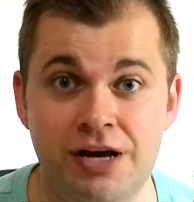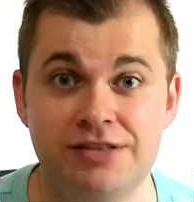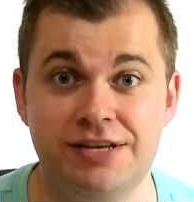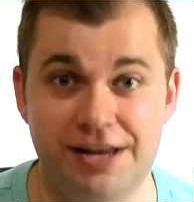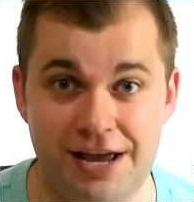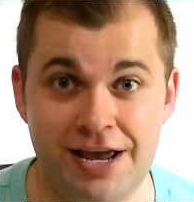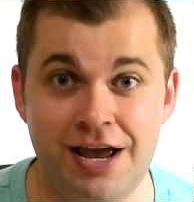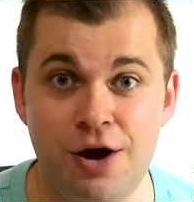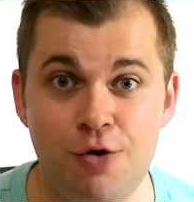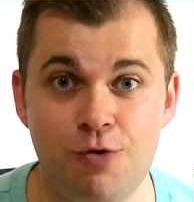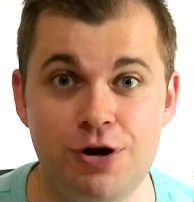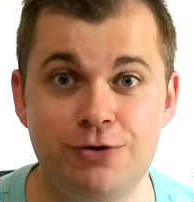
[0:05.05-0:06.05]
Today,
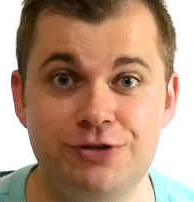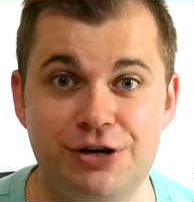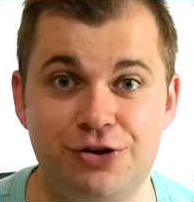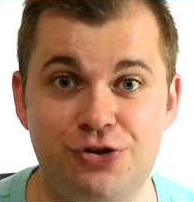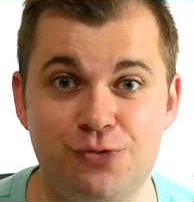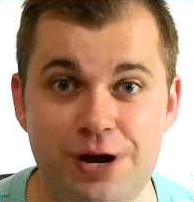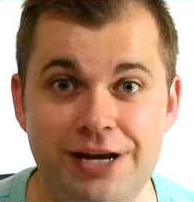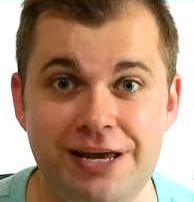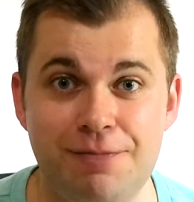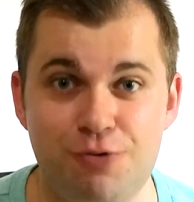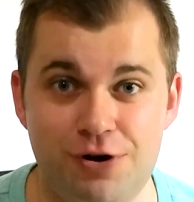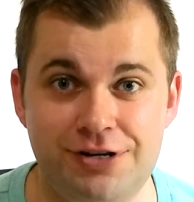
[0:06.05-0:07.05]
we're using
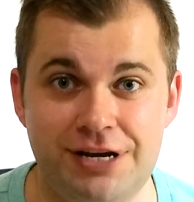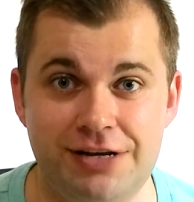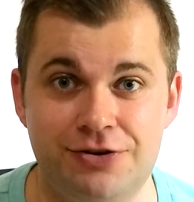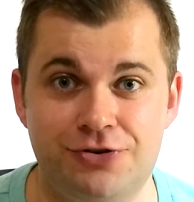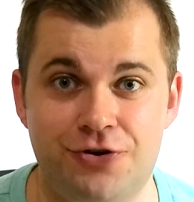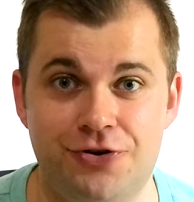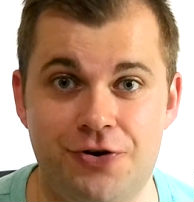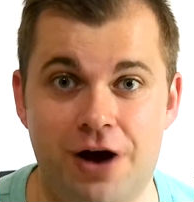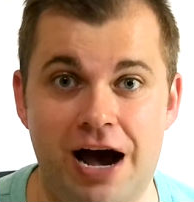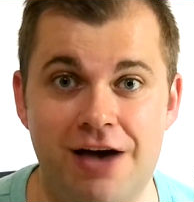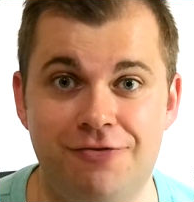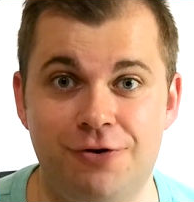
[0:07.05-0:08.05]
3D printing to turn your
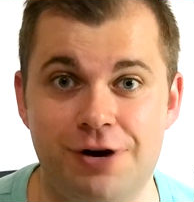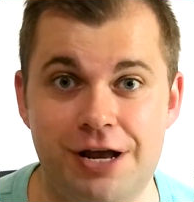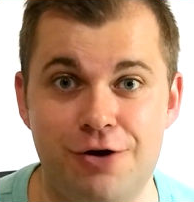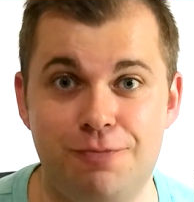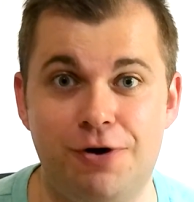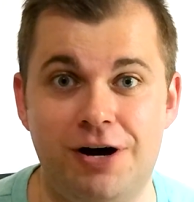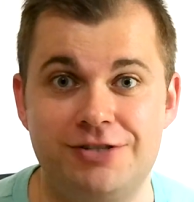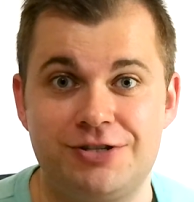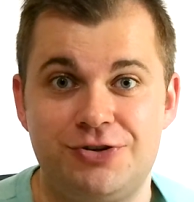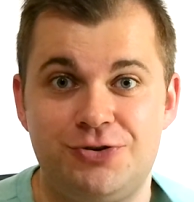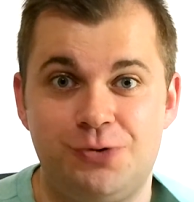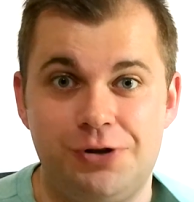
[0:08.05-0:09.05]
iPhone EarPods
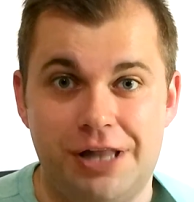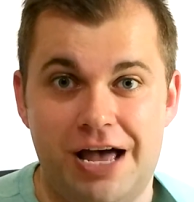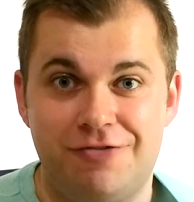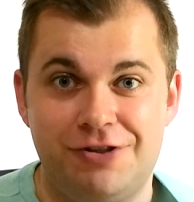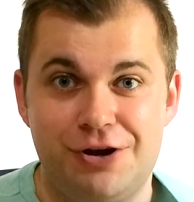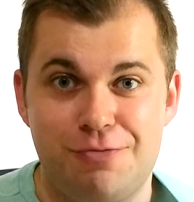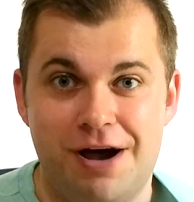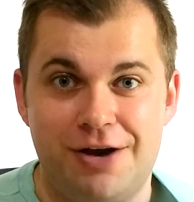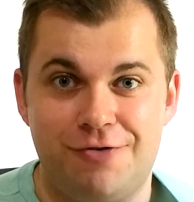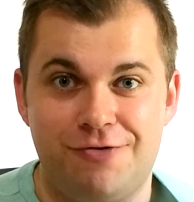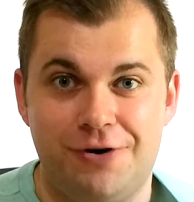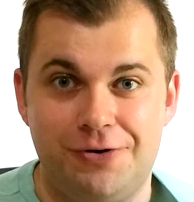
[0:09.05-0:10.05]
into a lavalier
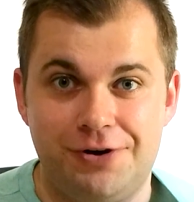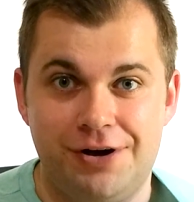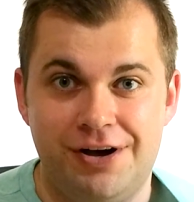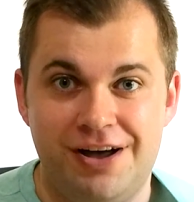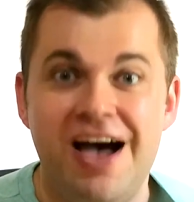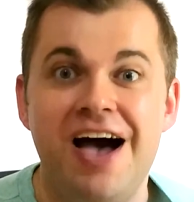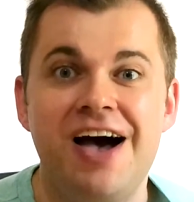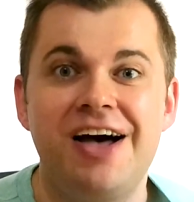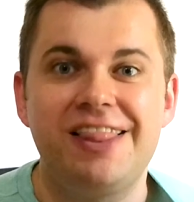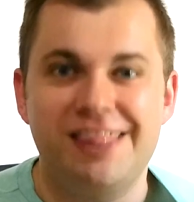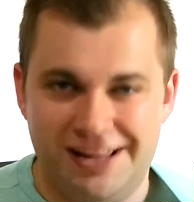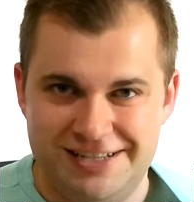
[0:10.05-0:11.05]
microphone.
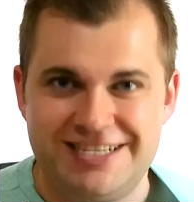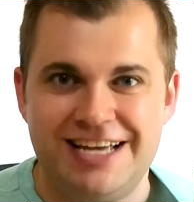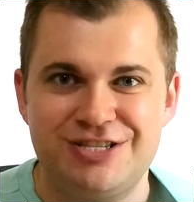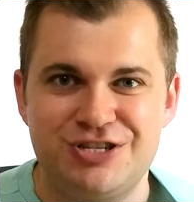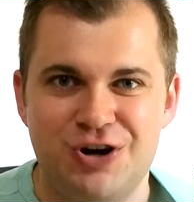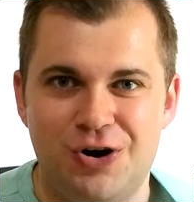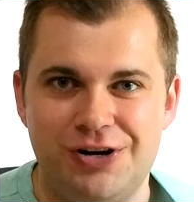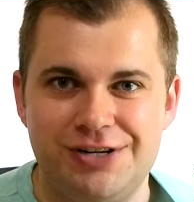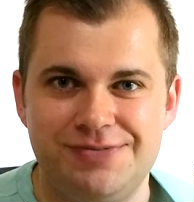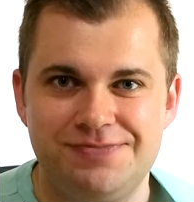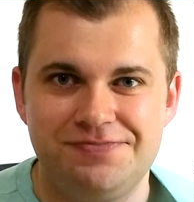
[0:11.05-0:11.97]
Let's get started.